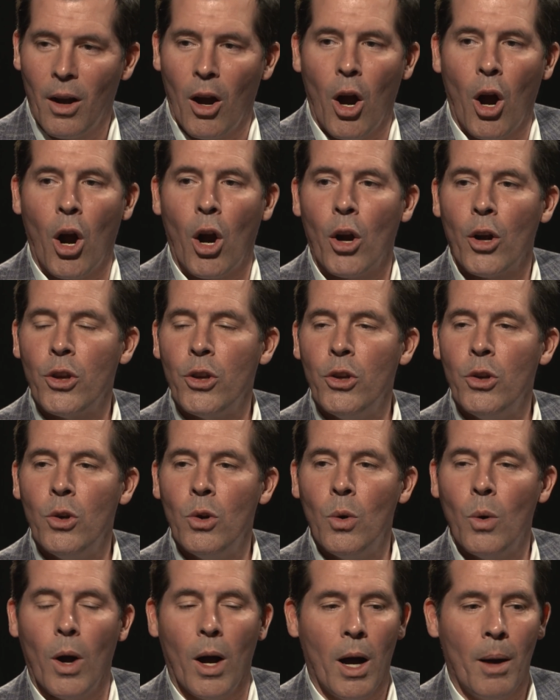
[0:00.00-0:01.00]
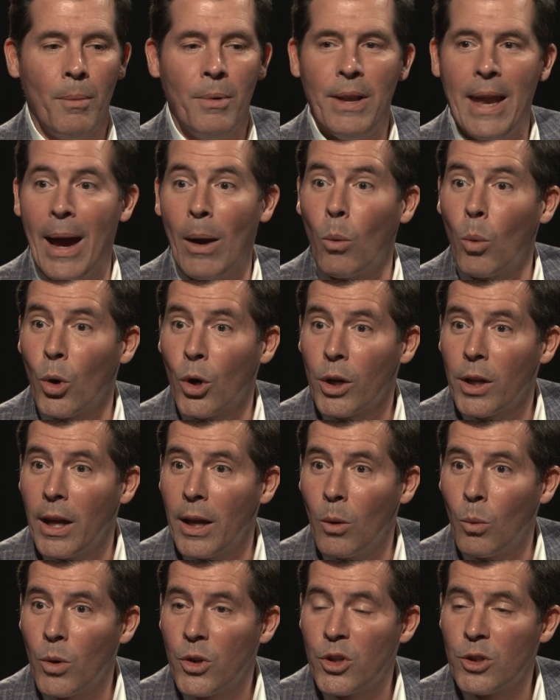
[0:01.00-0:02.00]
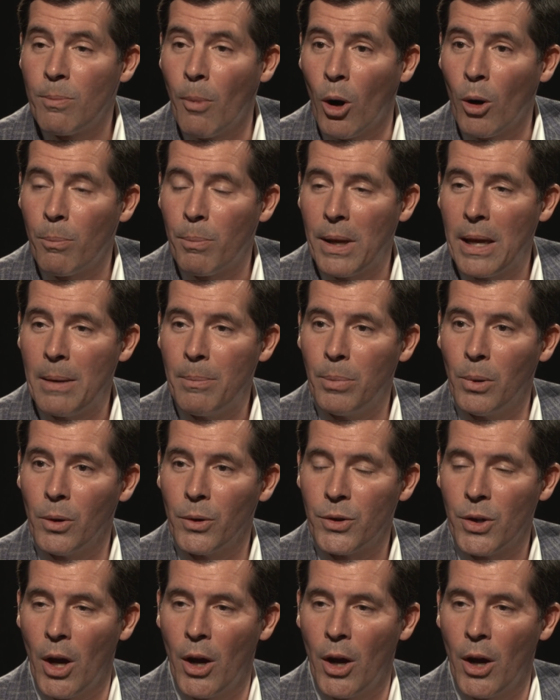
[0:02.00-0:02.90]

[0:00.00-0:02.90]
Are you networking with smart people to